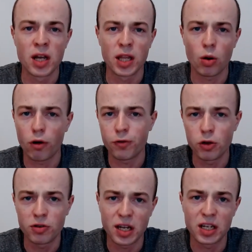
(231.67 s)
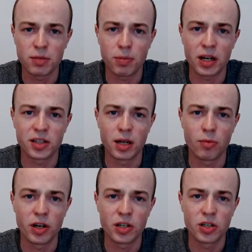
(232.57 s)
there are a few scenes splashed in
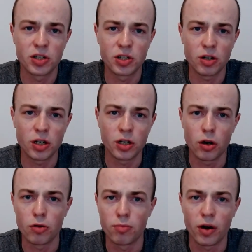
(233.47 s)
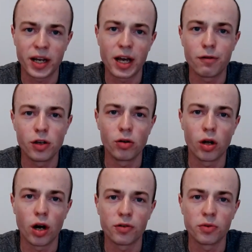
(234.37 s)
which, you know, might get a few
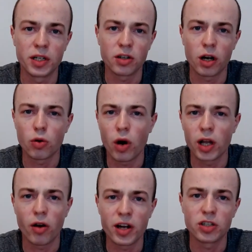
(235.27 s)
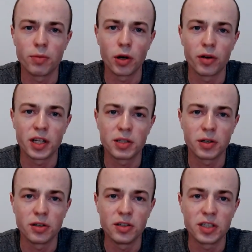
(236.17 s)
laughs, which I quite like, to be honest,
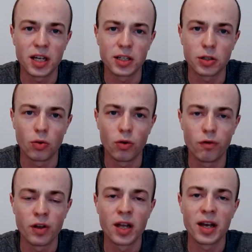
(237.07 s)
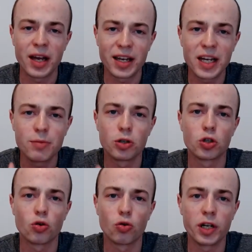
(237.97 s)
because it keeps the
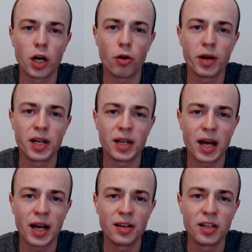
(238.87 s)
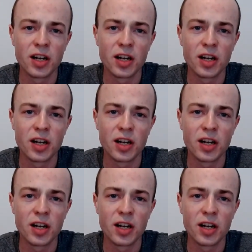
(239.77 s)
story going. And